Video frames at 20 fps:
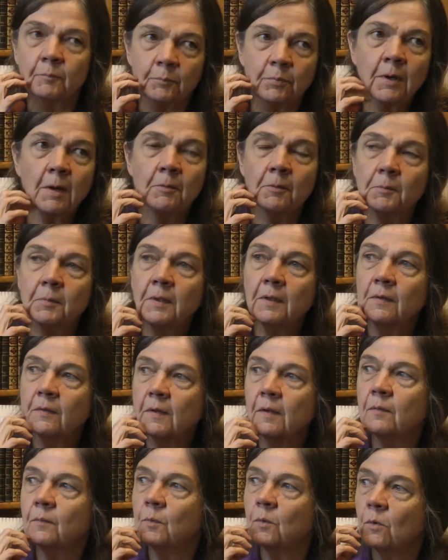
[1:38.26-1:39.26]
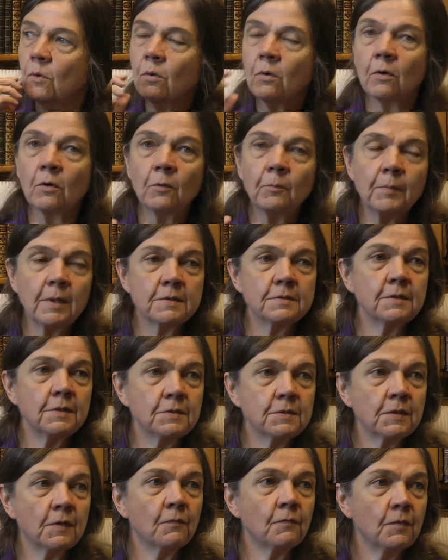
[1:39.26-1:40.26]
Probably the core
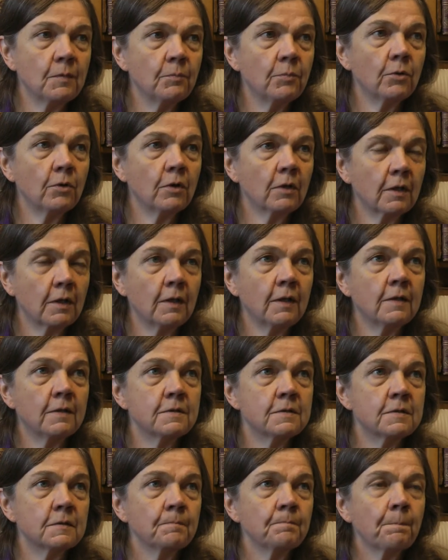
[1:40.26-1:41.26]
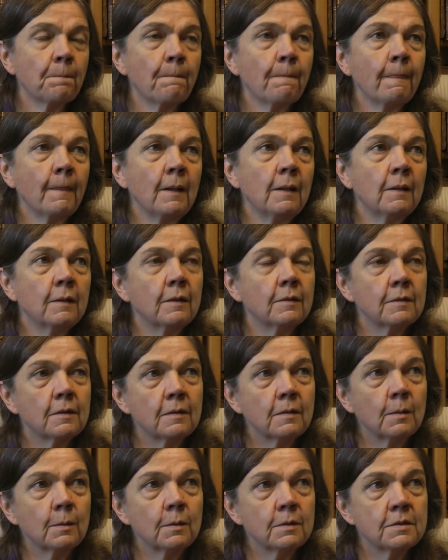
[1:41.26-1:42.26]
message of the book is
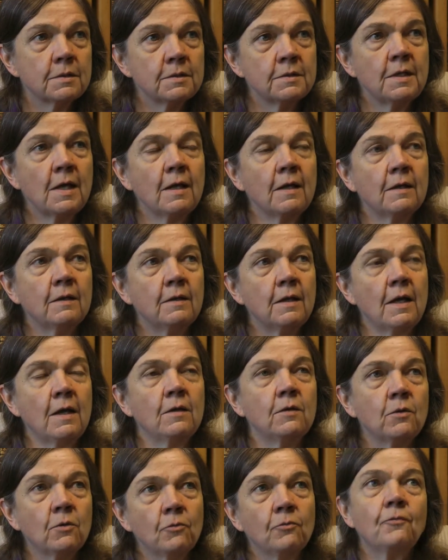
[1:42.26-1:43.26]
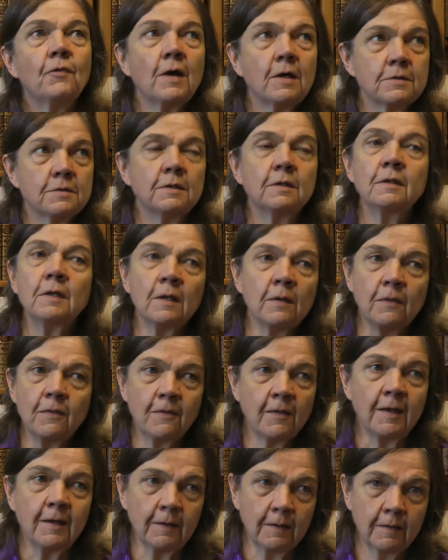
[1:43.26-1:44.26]
stand at your faucet and
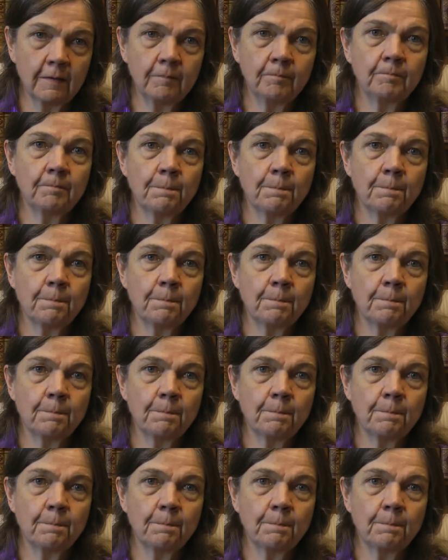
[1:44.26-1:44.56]
think.